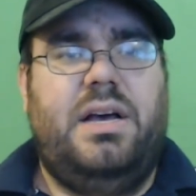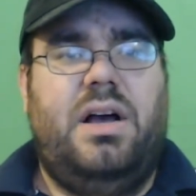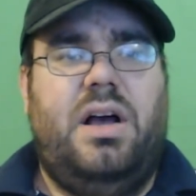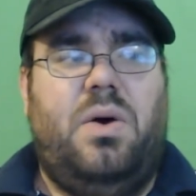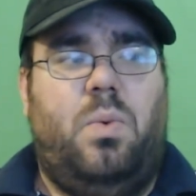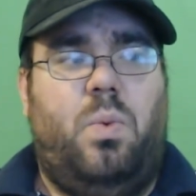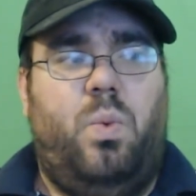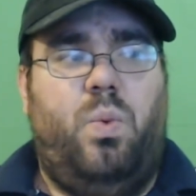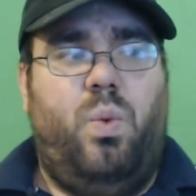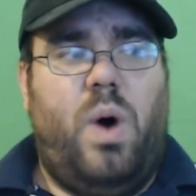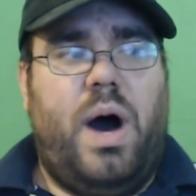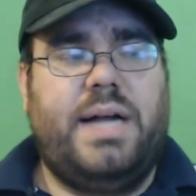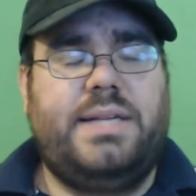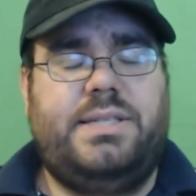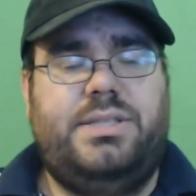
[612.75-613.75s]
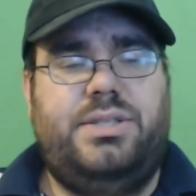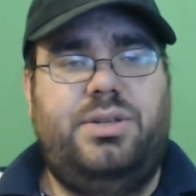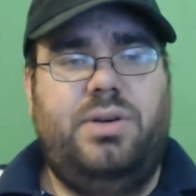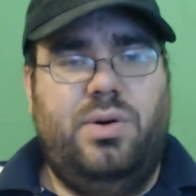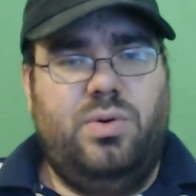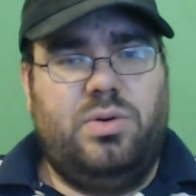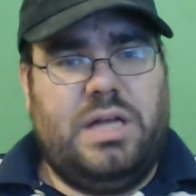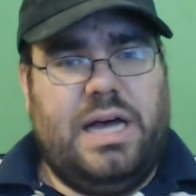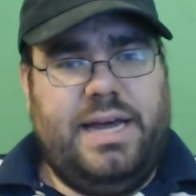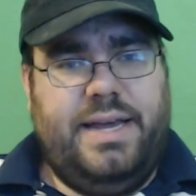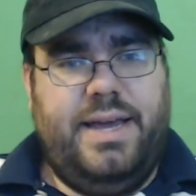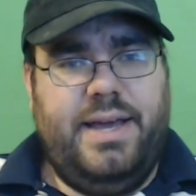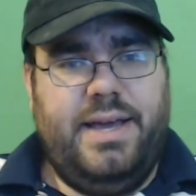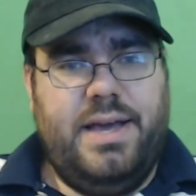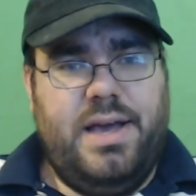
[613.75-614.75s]
want to
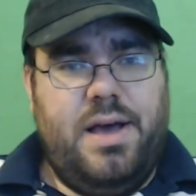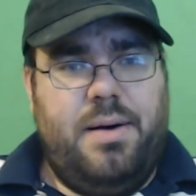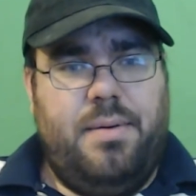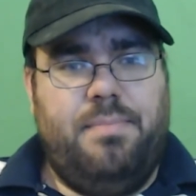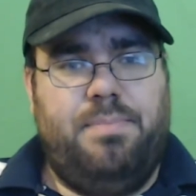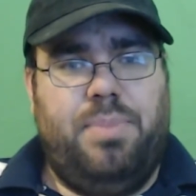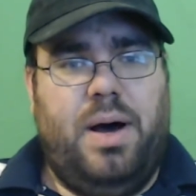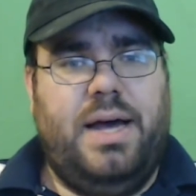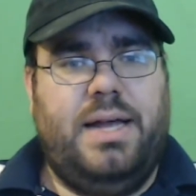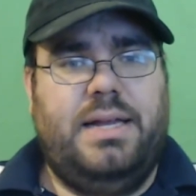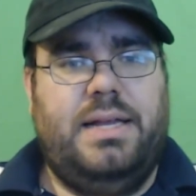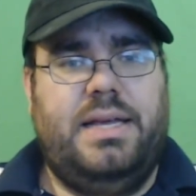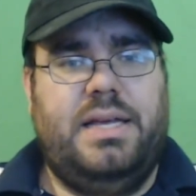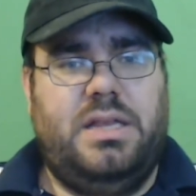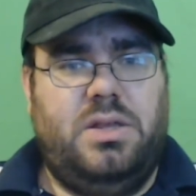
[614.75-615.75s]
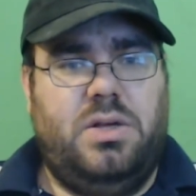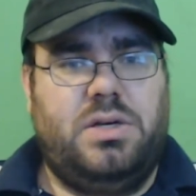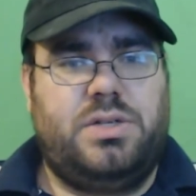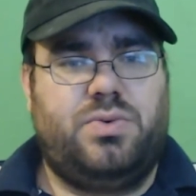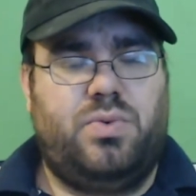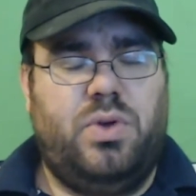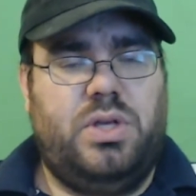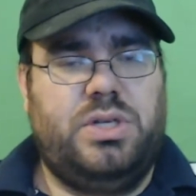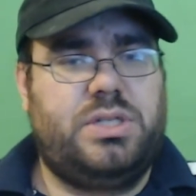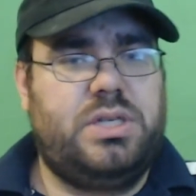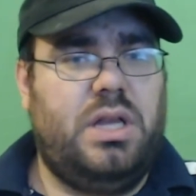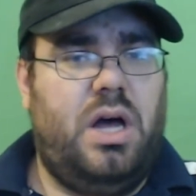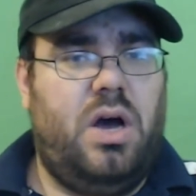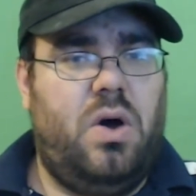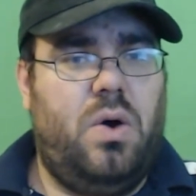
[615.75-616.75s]
like, but it looks really
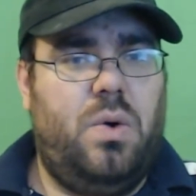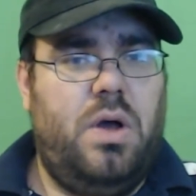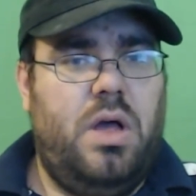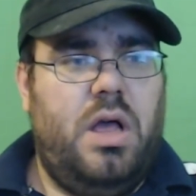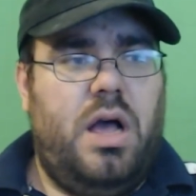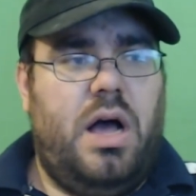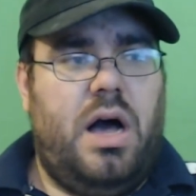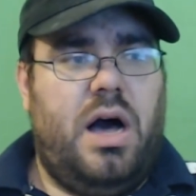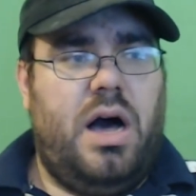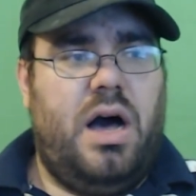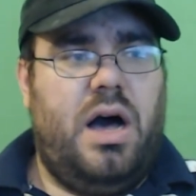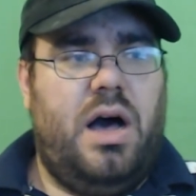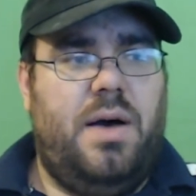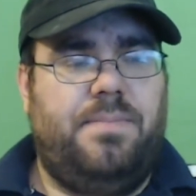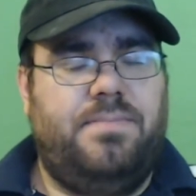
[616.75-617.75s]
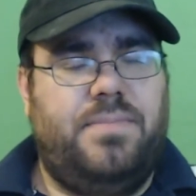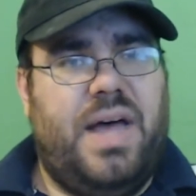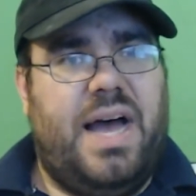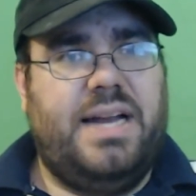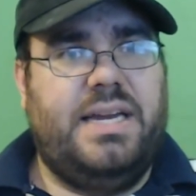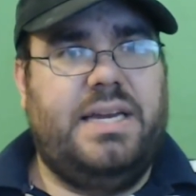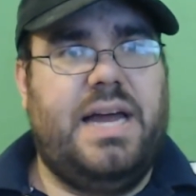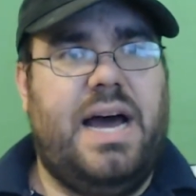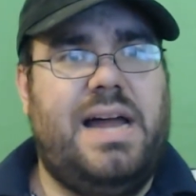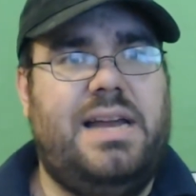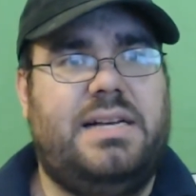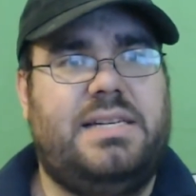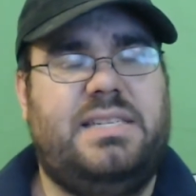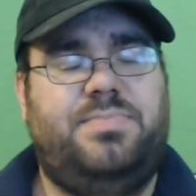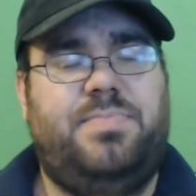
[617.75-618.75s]
slow. I did not
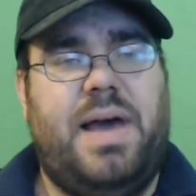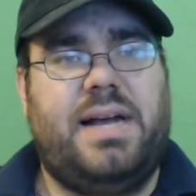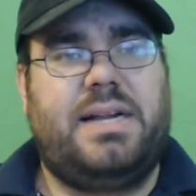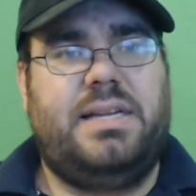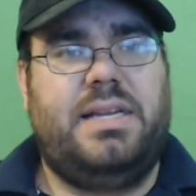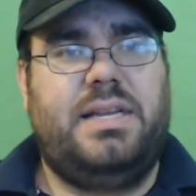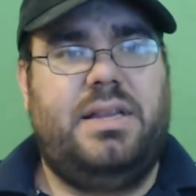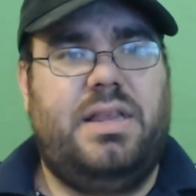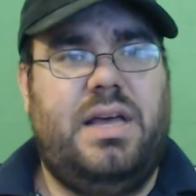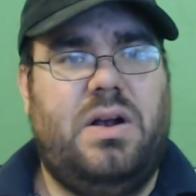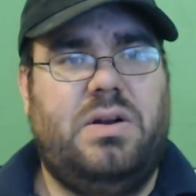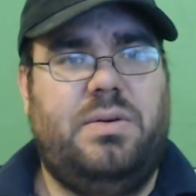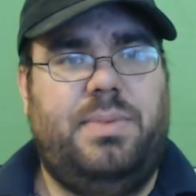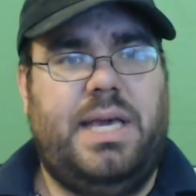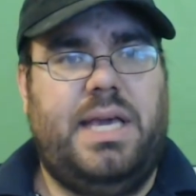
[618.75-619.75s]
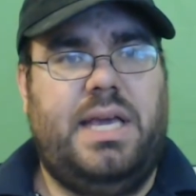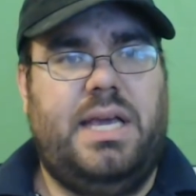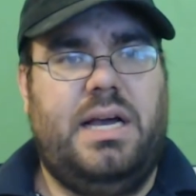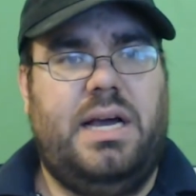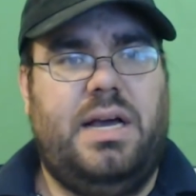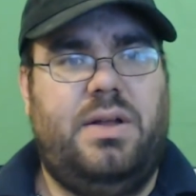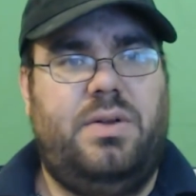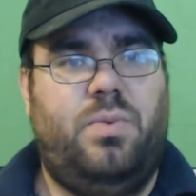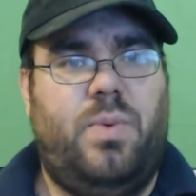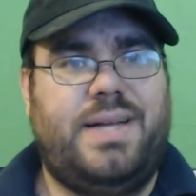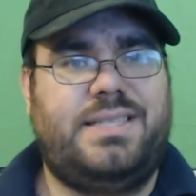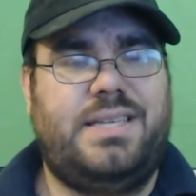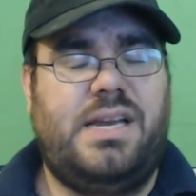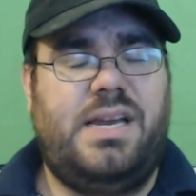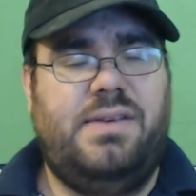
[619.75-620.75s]
expect there to be a
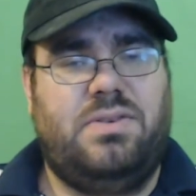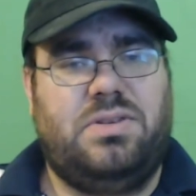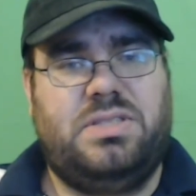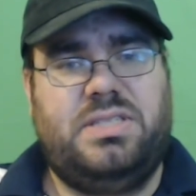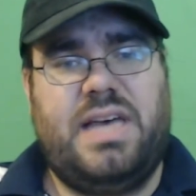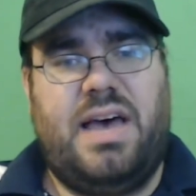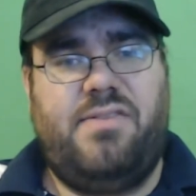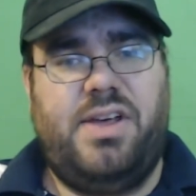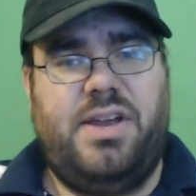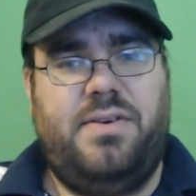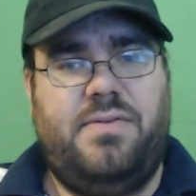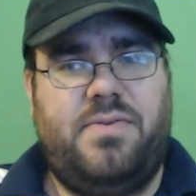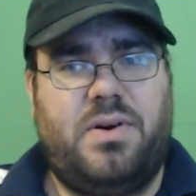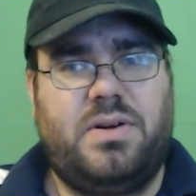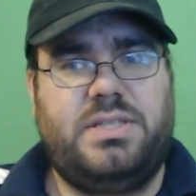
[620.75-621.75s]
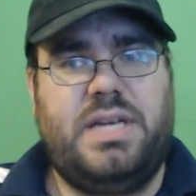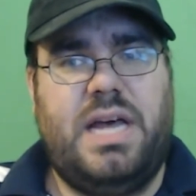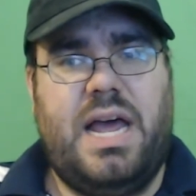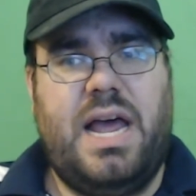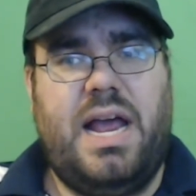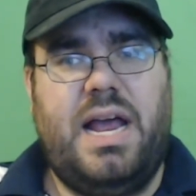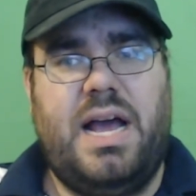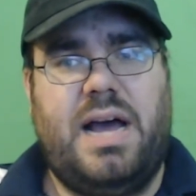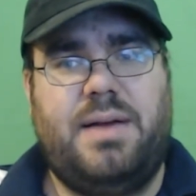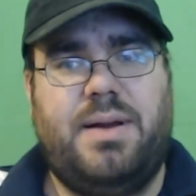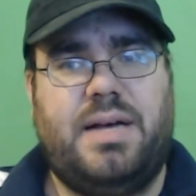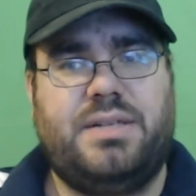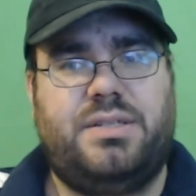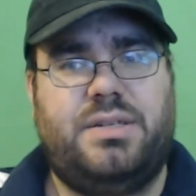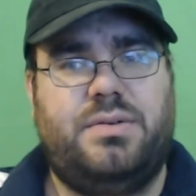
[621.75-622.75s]
Resident Evil 7 per se. I'm
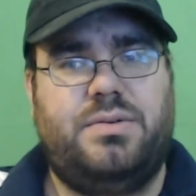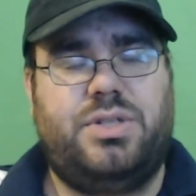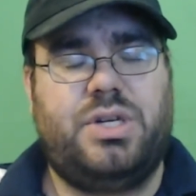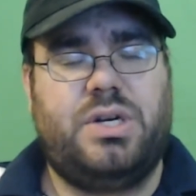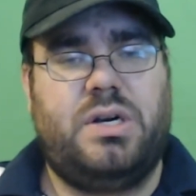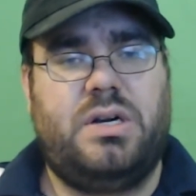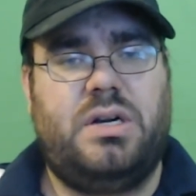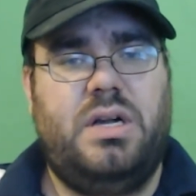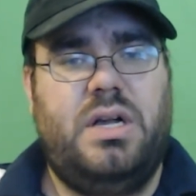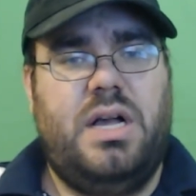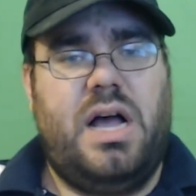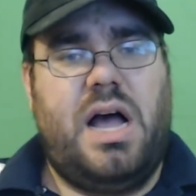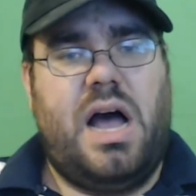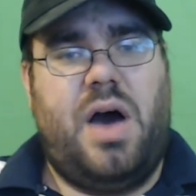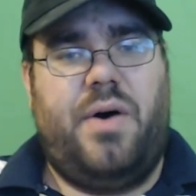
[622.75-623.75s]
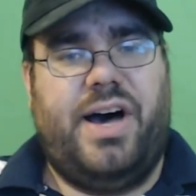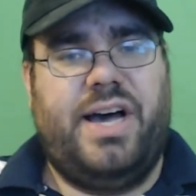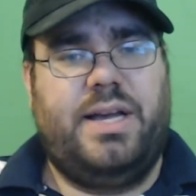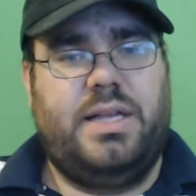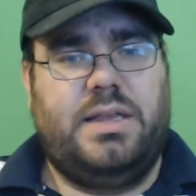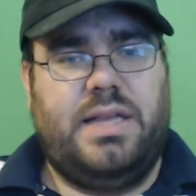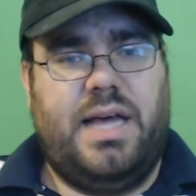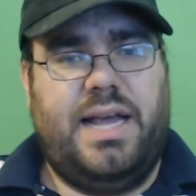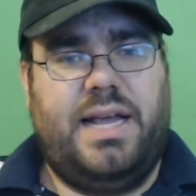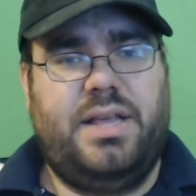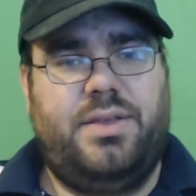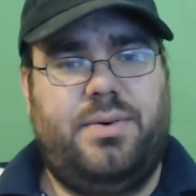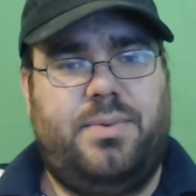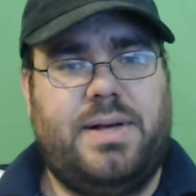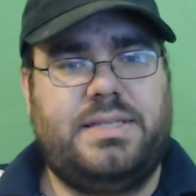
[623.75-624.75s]
not so sure how I like
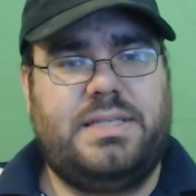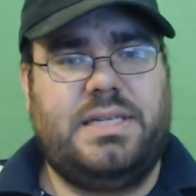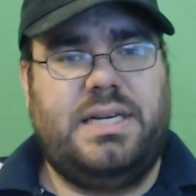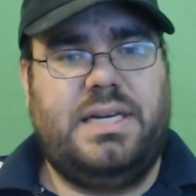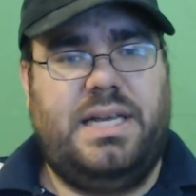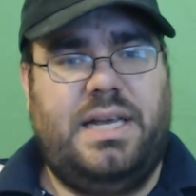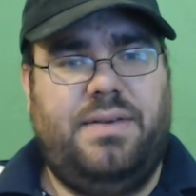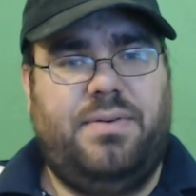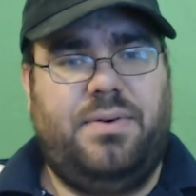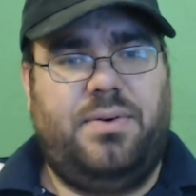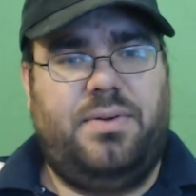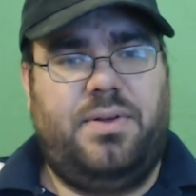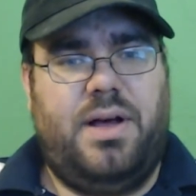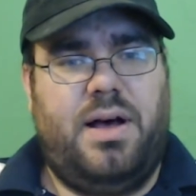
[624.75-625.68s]
the Resident Evil